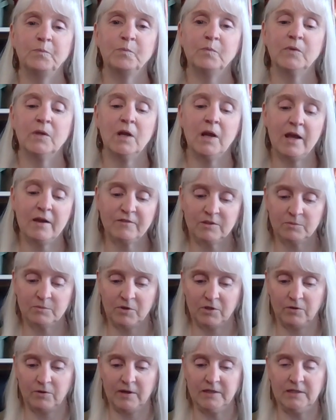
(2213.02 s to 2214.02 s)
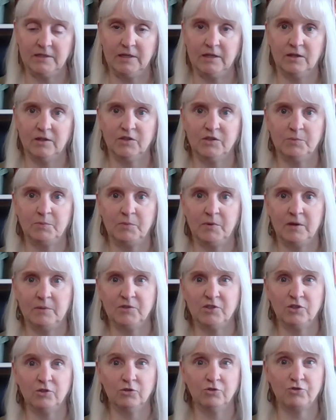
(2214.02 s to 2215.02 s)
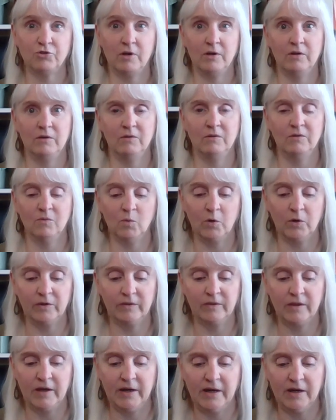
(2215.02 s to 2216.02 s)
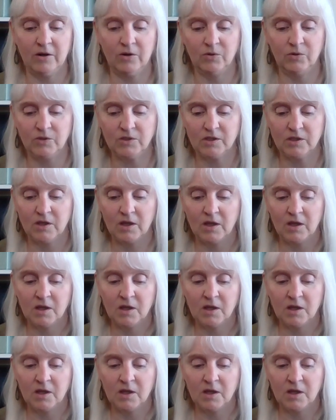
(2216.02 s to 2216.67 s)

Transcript: And I have some other ideas, but I'm still trying to work that out.